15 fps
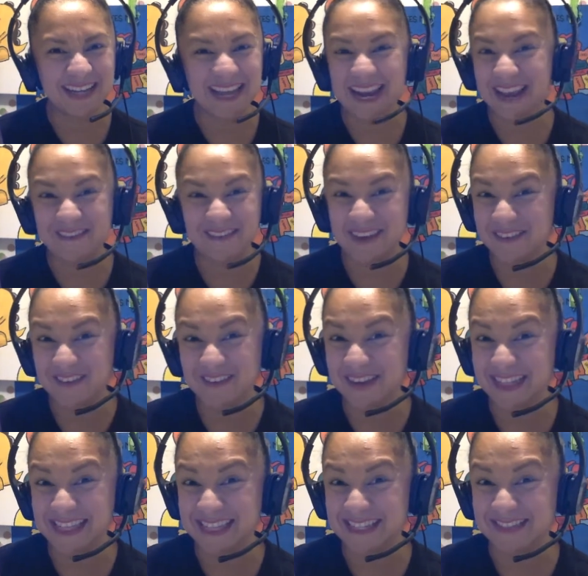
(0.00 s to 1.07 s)
and I've never
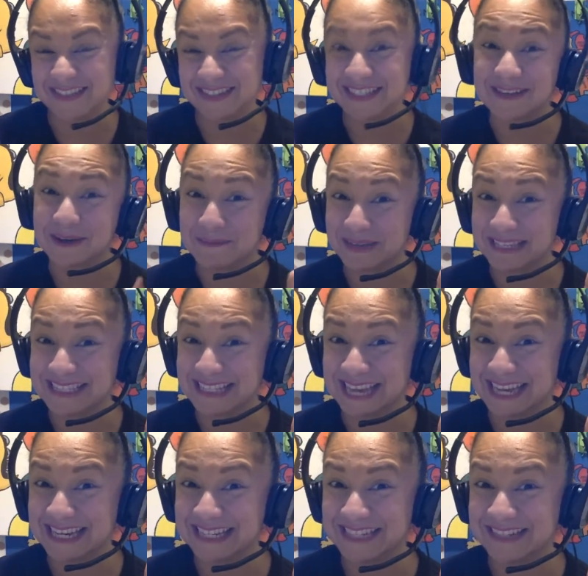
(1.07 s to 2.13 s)
read this one, so I'm
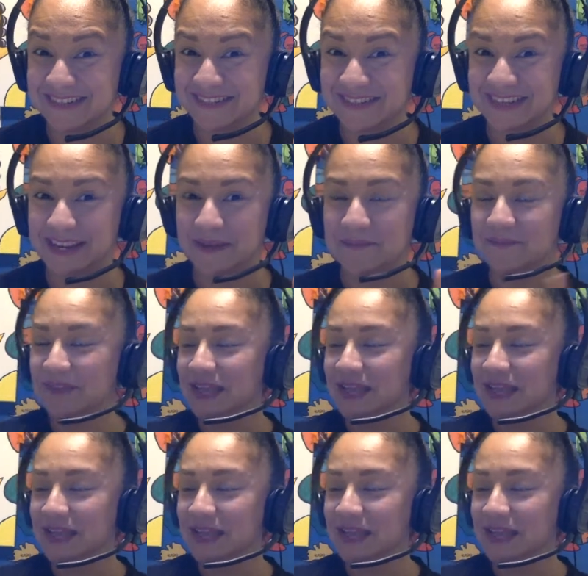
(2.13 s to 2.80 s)
excited to read it.